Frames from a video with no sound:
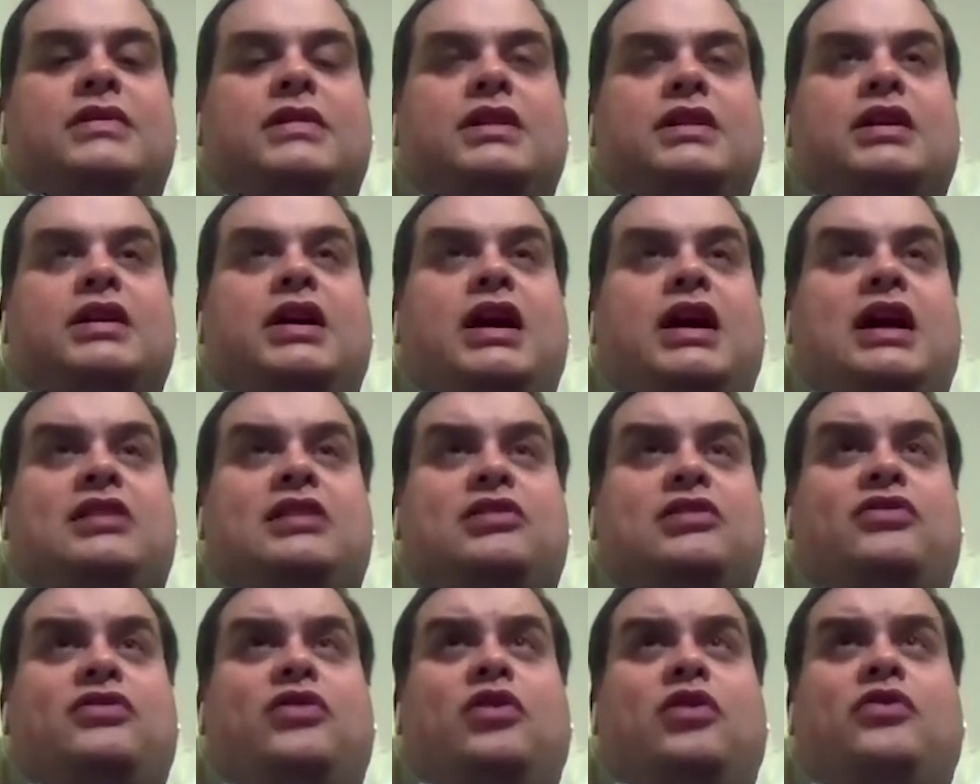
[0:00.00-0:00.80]
Yeah, it's
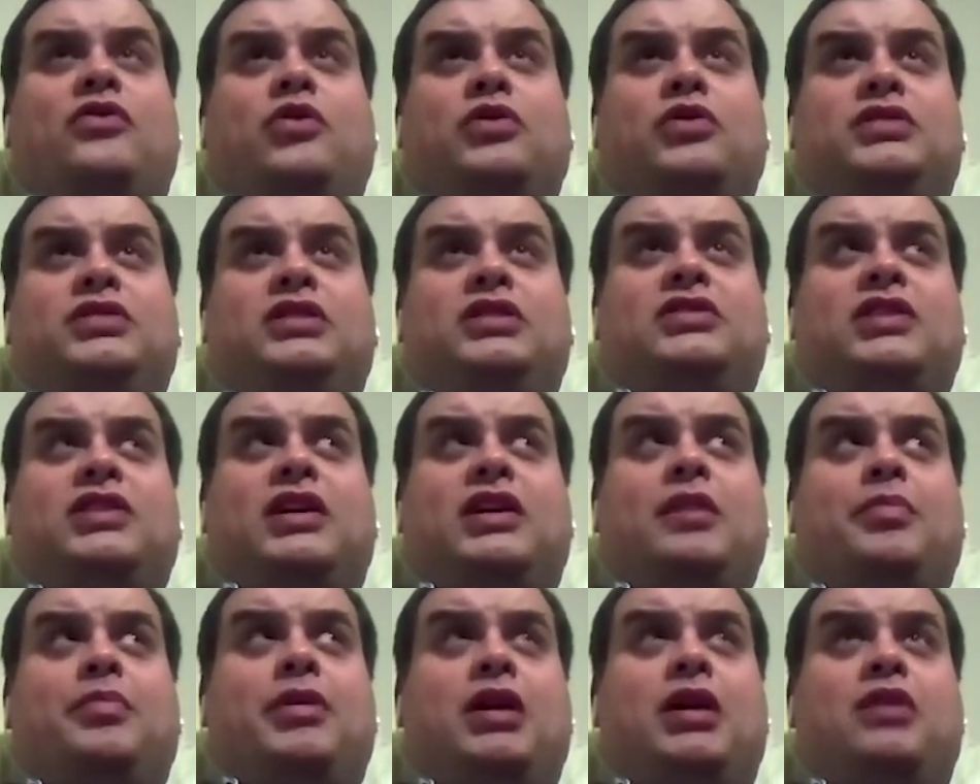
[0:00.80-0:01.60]
a 440
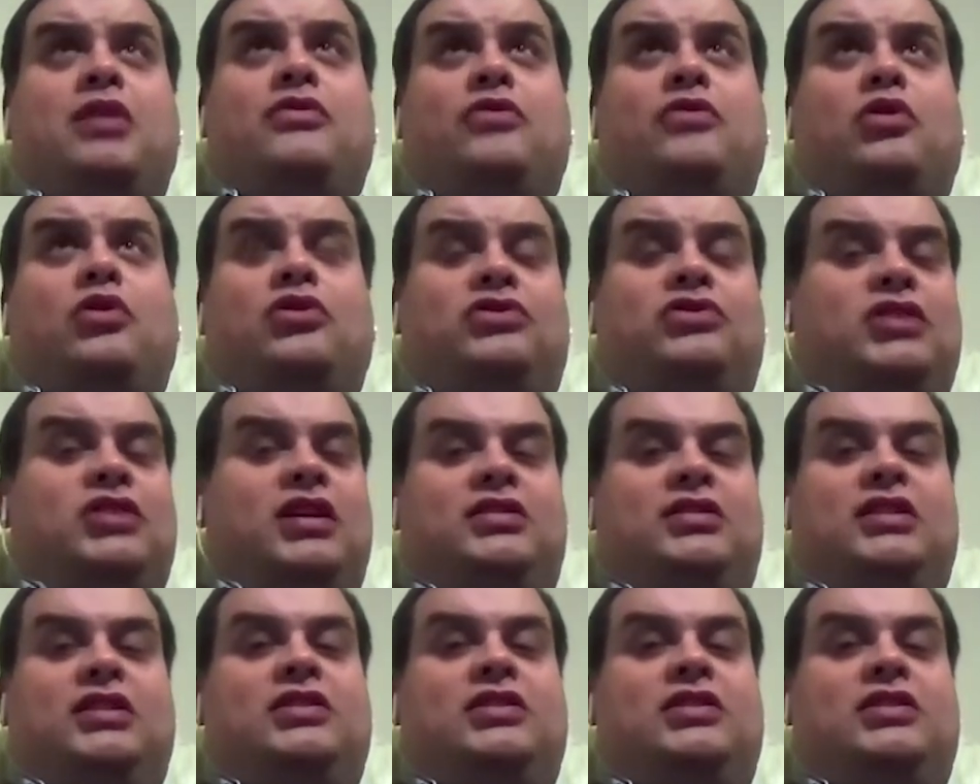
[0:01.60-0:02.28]
turbo, 460